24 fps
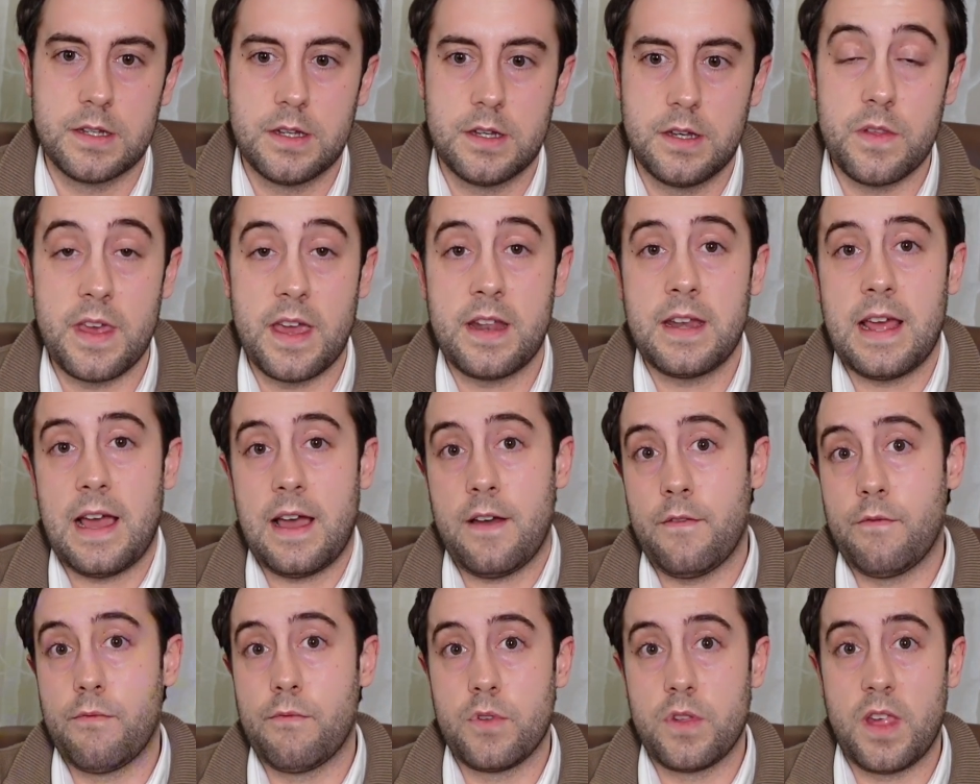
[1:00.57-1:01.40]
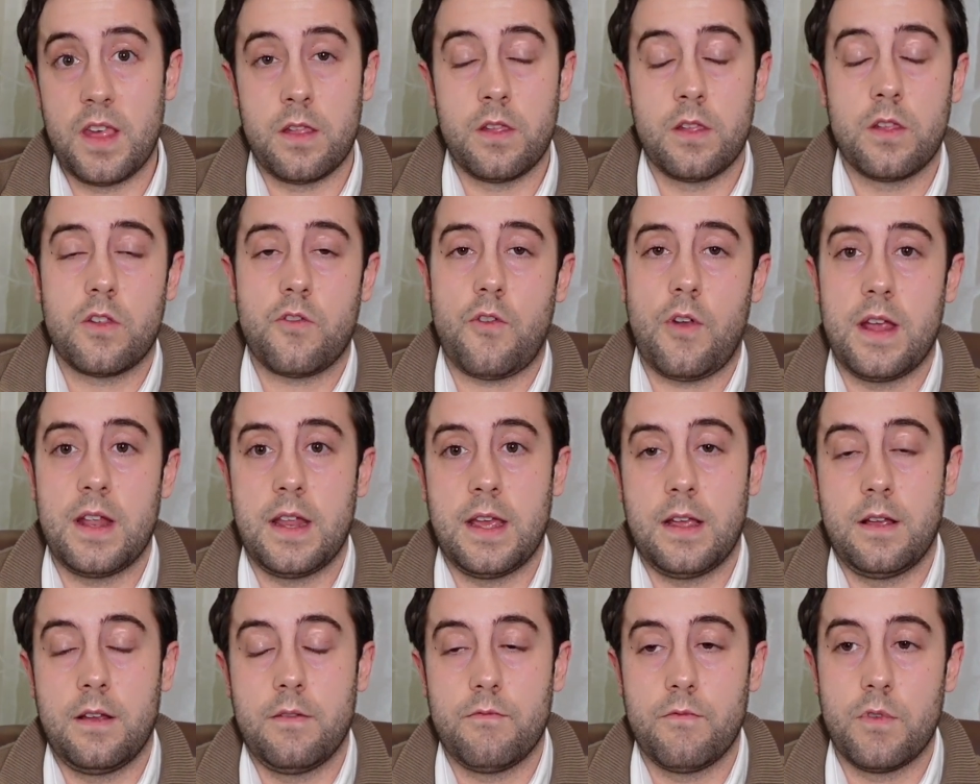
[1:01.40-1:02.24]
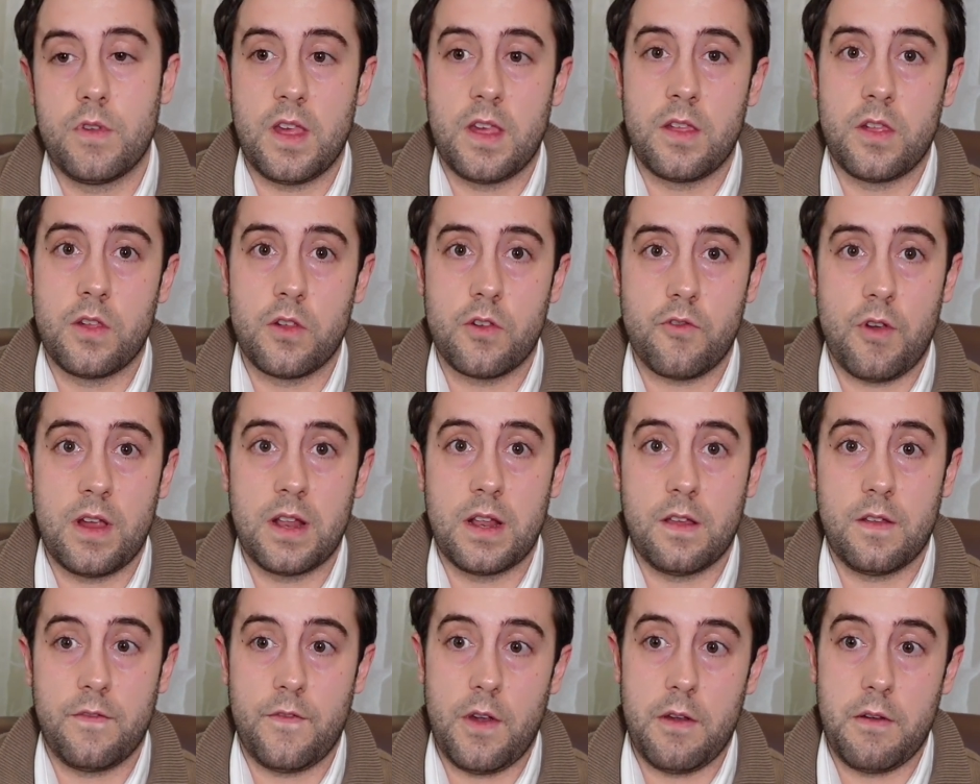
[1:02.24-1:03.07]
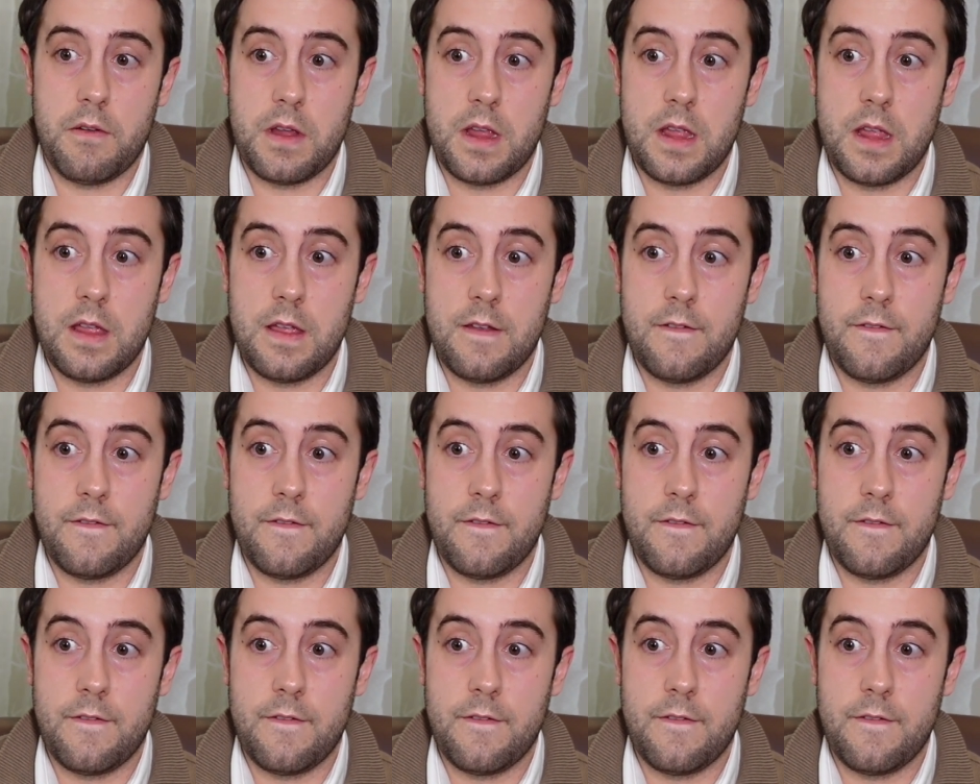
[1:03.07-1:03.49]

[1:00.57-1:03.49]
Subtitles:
You then have resistance training. Resistance training is very